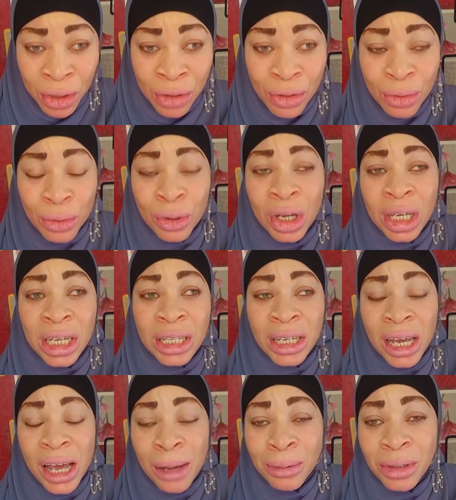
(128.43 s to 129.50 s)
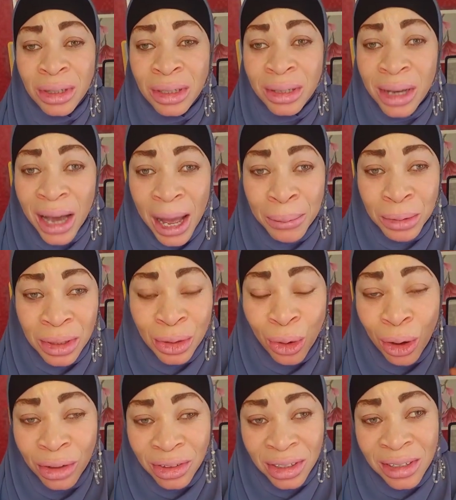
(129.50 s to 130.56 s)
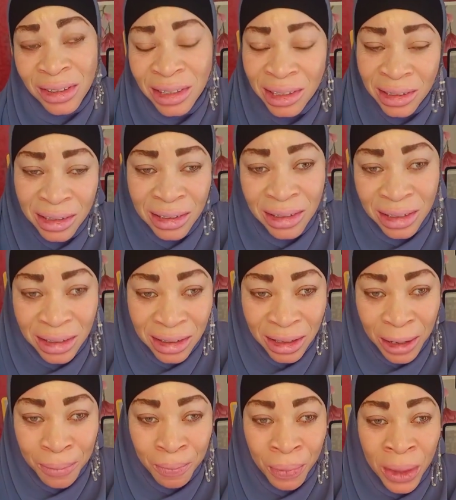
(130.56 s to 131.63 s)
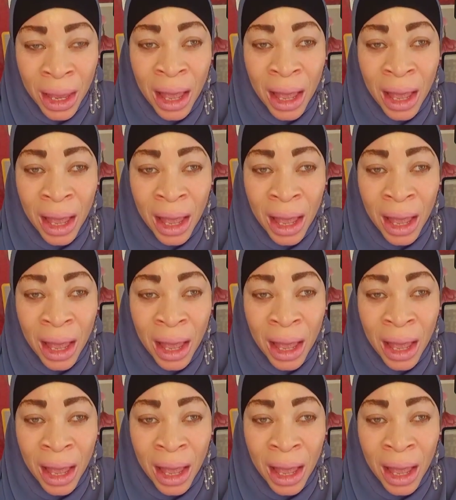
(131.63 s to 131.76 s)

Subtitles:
so it helps trap toxins in the system,